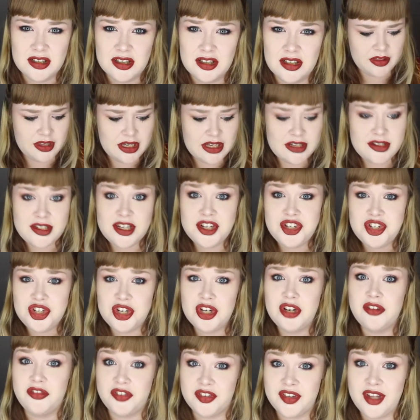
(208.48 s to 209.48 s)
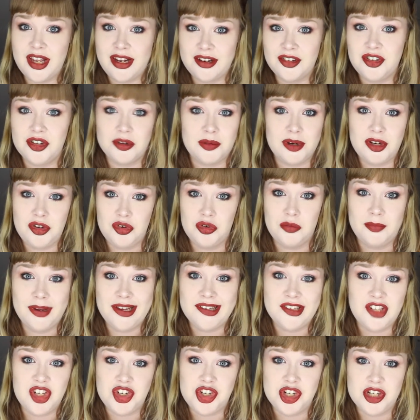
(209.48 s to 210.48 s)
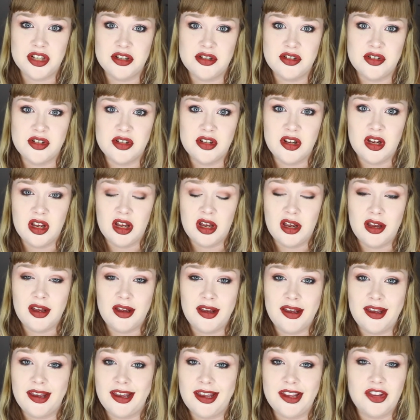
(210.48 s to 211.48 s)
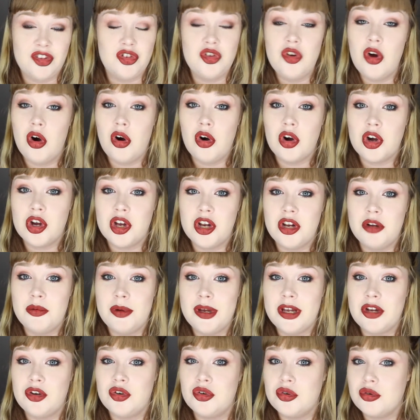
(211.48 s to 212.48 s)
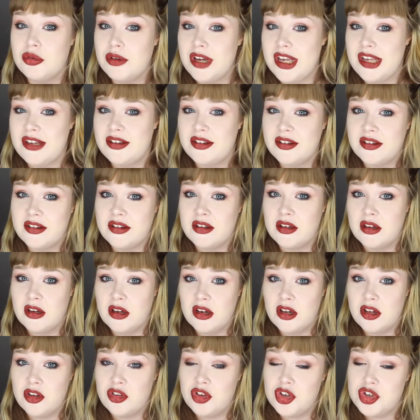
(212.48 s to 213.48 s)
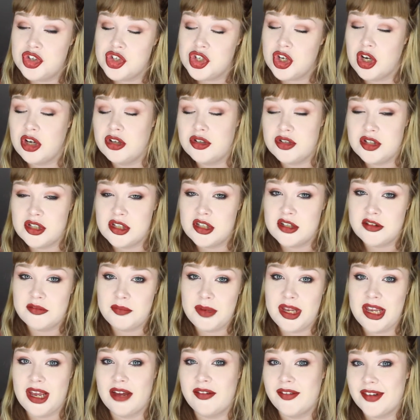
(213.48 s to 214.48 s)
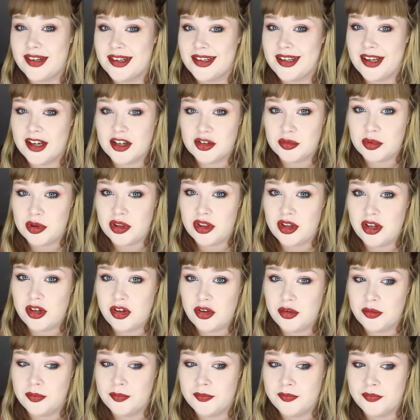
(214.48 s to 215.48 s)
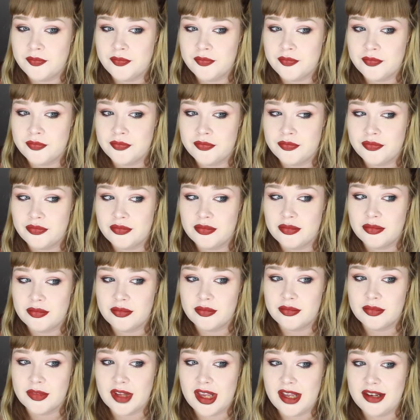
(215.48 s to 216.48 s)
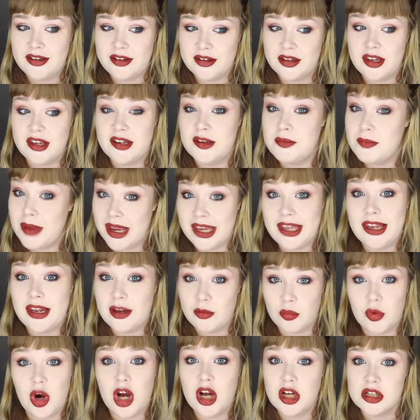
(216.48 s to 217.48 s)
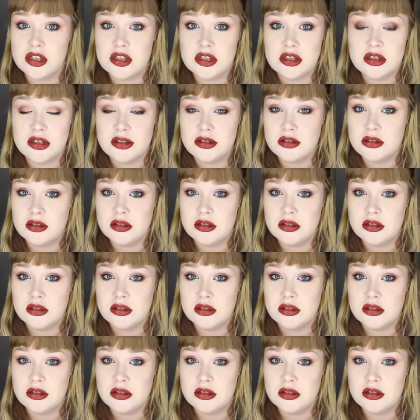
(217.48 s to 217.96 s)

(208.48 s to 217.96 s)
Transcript: the addition of Santa in your messages is not going to increase the chances of me having sex with you. It's making it worse,